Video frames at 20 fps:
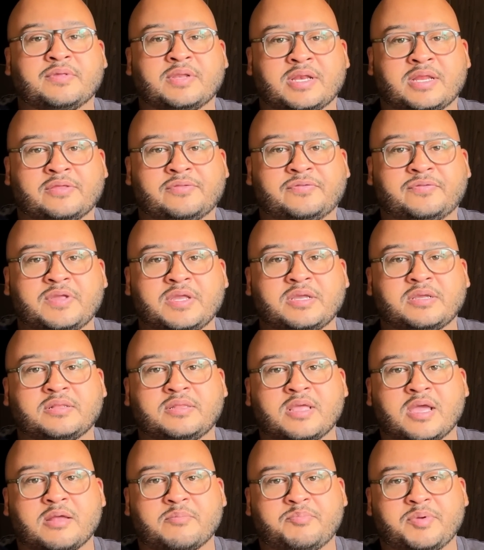and I think
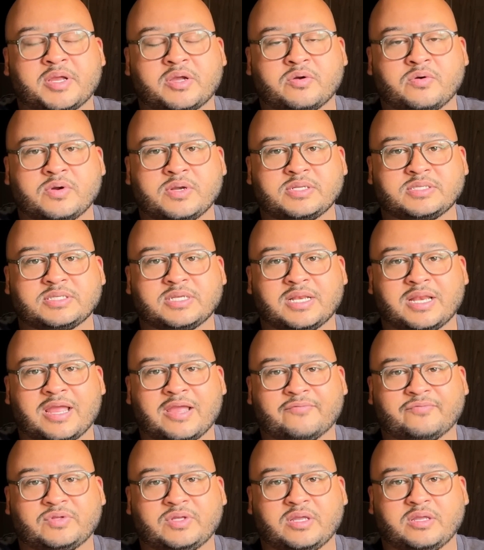that Bitcoiners are going to
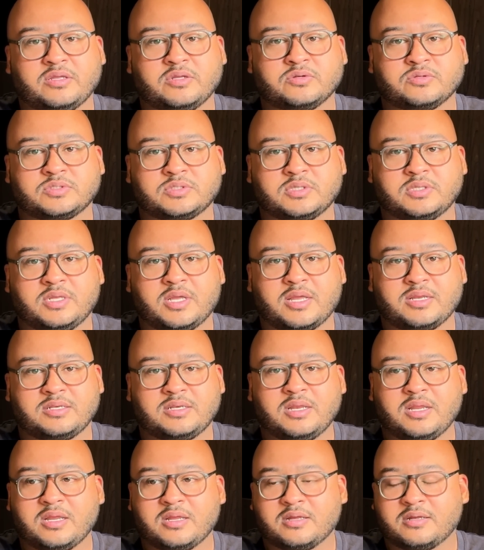have to get used to the
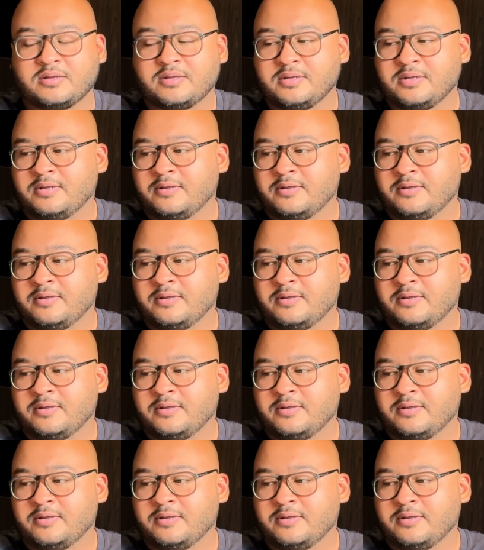idea